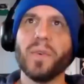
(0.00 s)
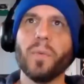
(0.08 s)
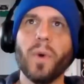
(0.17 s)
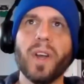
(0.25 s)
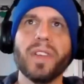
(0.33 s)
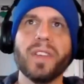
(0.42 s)

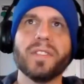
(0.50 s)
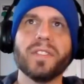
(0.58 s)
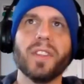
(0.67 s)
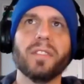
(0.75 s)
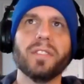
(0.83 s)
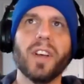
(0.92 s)
what
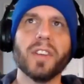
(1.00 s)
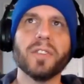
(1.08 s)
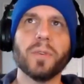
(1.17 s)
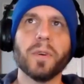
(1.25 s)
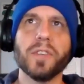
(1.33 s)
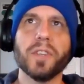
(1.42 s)
is Love Lost
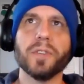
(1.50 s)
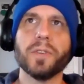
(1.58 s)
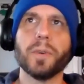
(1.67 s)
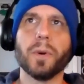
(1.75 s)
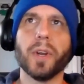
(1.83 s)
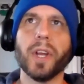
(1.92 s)
origin
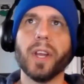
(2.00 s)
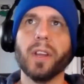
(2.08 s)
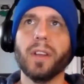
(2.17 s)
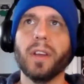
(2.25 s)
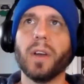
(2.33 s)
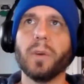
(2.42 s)
story?
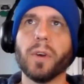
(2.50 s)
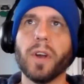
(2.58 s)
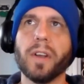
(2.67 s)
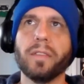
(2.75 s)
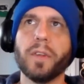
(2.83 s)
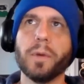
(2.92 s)
We're
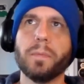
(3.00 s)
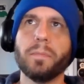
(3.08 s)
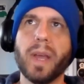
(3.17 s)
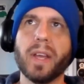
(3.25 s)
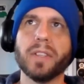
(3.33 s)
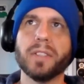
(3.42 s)
interviewing
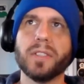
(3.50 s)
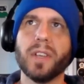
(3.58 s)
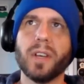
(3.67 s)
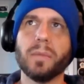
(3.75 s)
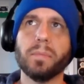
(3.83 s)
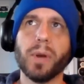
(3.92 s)
bands
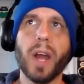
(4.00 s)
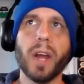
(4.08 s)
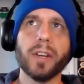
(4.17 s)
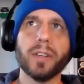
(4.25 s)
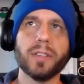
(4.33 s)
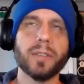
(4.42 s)

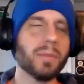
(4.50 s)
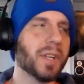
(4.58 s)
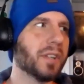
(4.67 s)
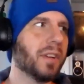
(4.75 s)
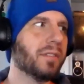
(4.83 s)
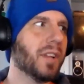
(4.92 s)
prior to being
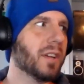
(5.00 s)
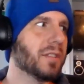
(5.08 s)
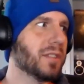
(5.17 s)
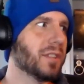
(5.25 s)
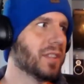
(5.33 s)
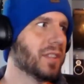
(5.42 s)
in Love Lost.